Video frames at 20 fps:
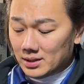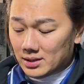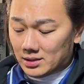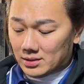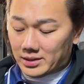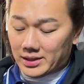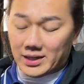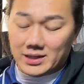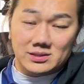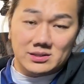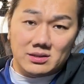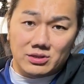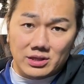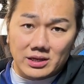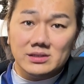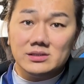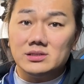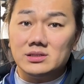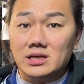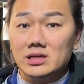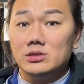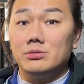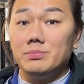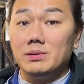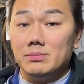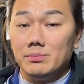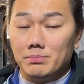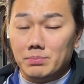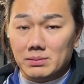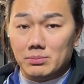okay, things need to be
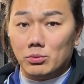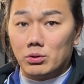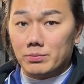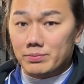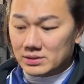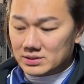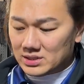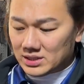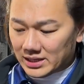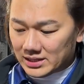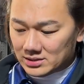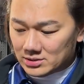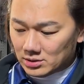a bit more precise.